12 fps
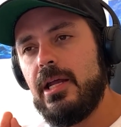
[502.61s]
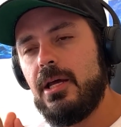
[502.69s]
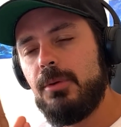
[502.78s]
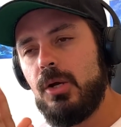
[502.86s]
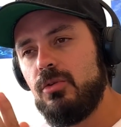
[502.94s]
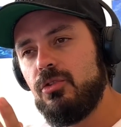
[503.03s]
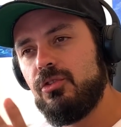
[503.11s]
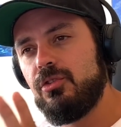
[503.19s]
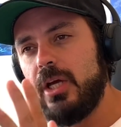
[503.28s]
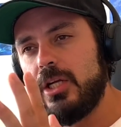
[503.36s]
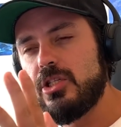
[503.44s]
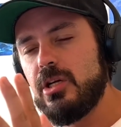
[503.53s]
I'm going to
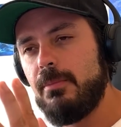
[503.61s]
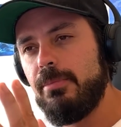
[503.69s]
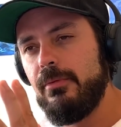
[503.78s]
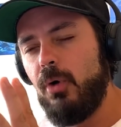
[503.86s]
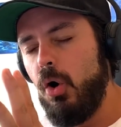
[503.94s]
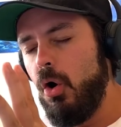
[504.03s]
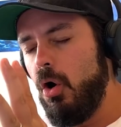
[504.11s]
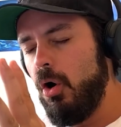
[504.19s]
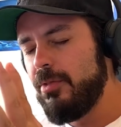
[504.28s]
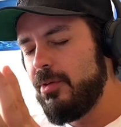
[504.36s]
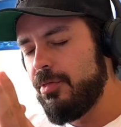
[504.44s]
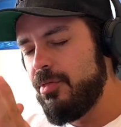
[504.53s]
sketch up all
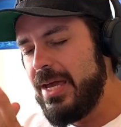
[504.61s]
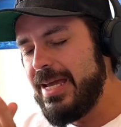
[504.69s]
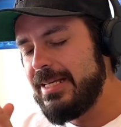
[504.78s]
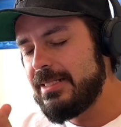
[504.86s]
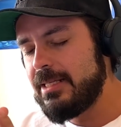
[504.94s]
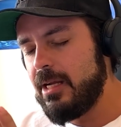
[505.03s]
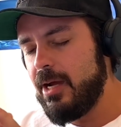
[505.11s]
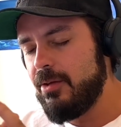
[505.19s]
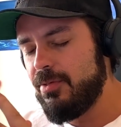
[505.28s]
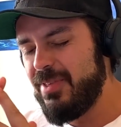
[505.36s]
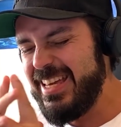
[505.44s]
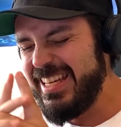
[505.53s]
the things that I
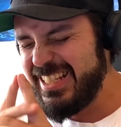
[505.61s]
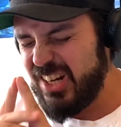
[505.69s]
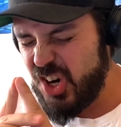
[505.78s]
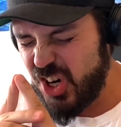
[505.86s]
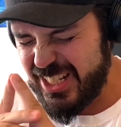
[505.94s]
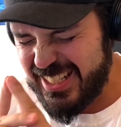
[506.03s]
think are